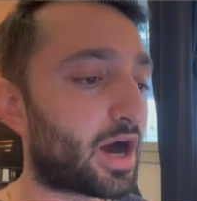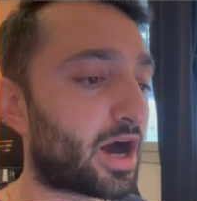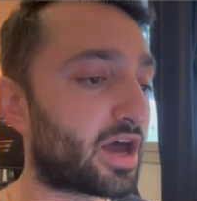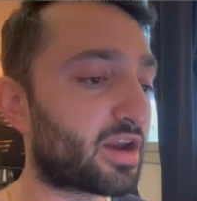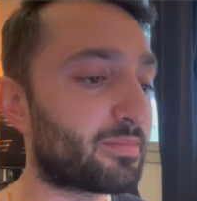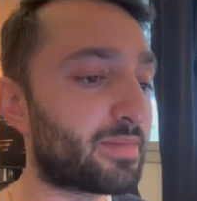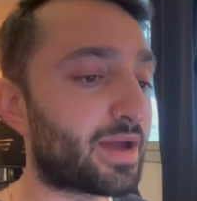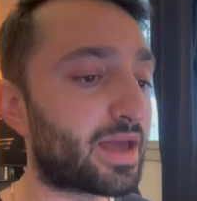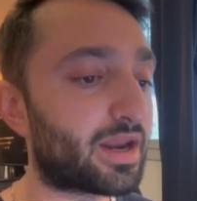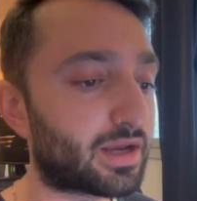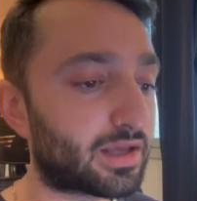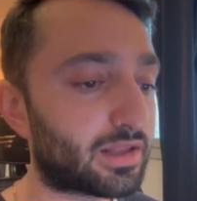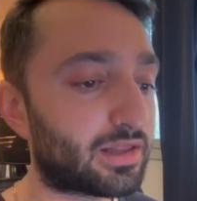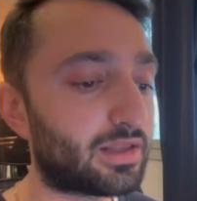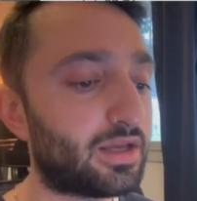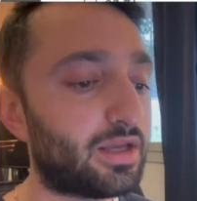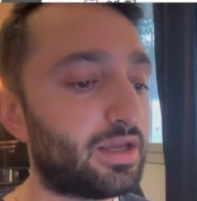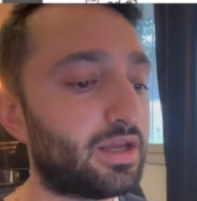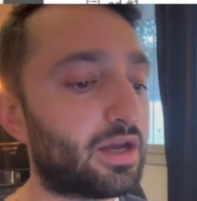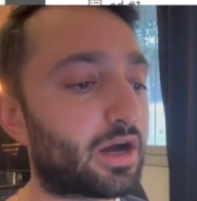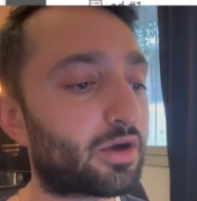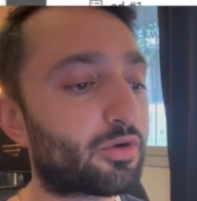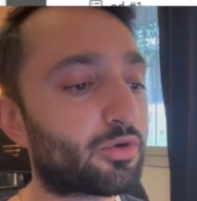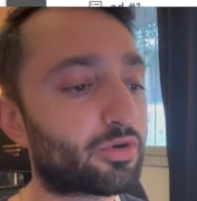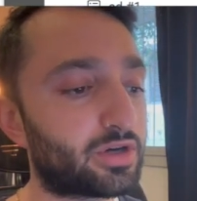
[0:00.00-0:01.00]

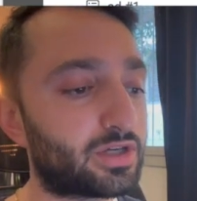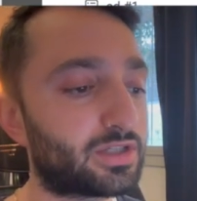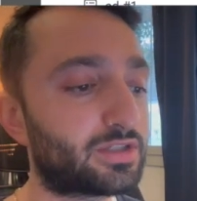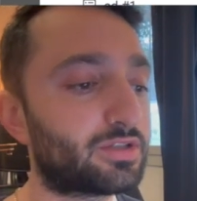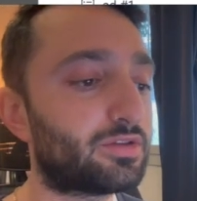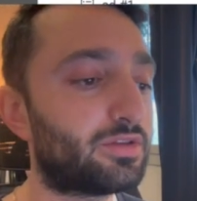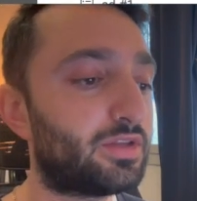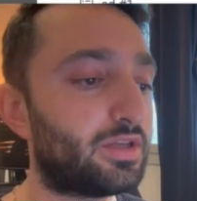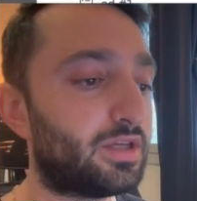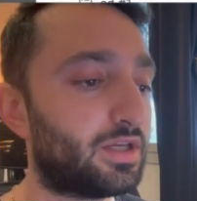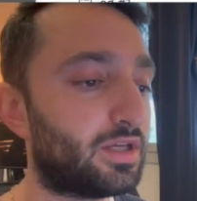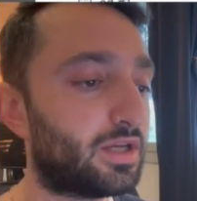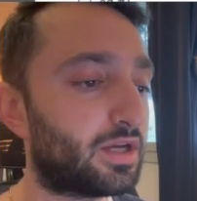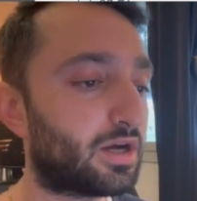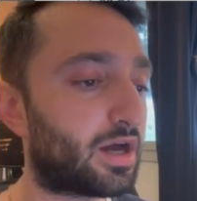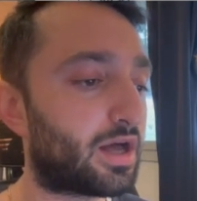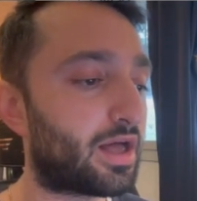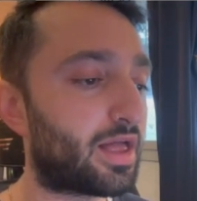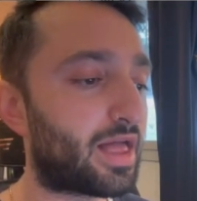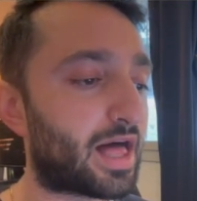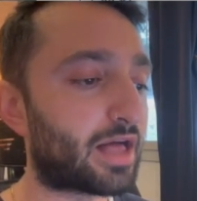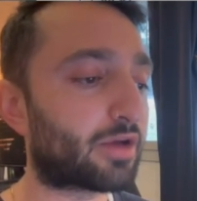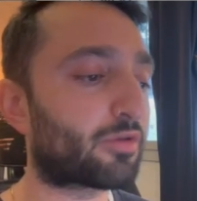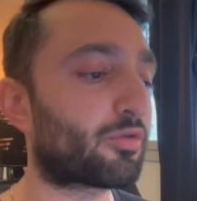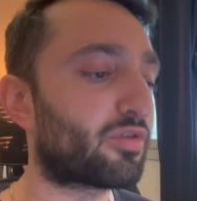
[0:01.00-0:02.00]
automatically, according to the
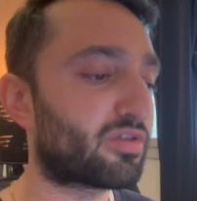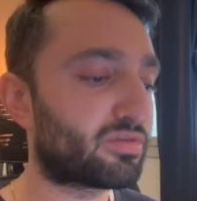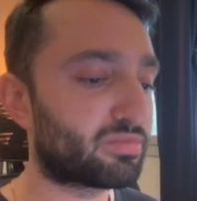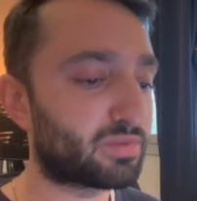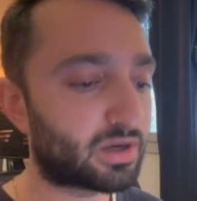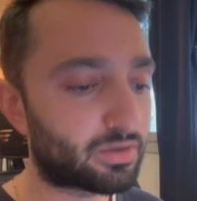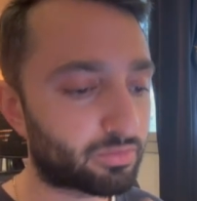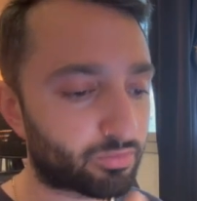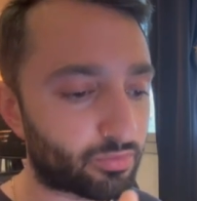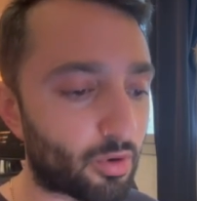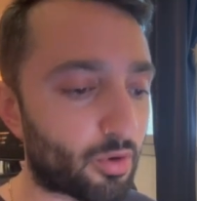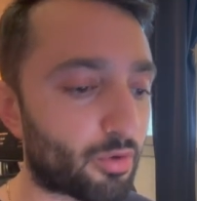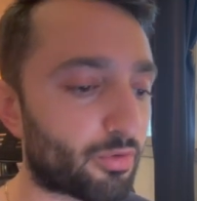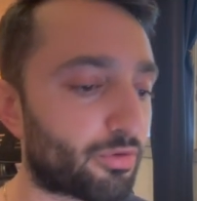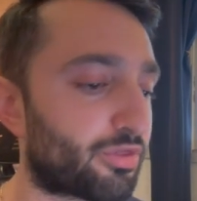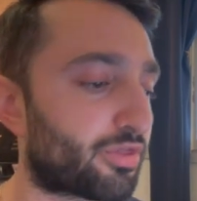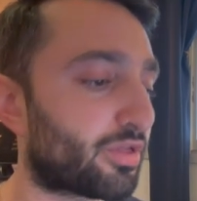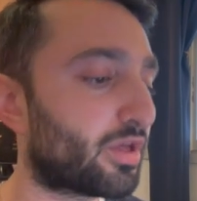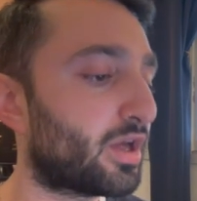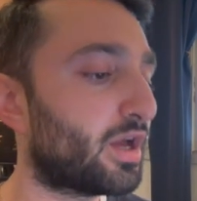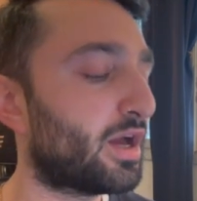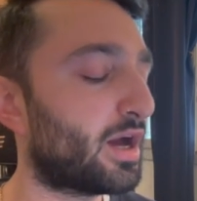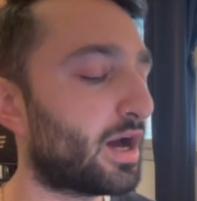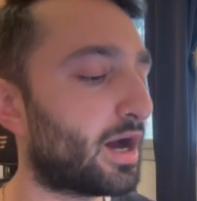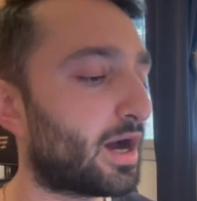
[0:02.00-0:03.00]
algorithmic growth,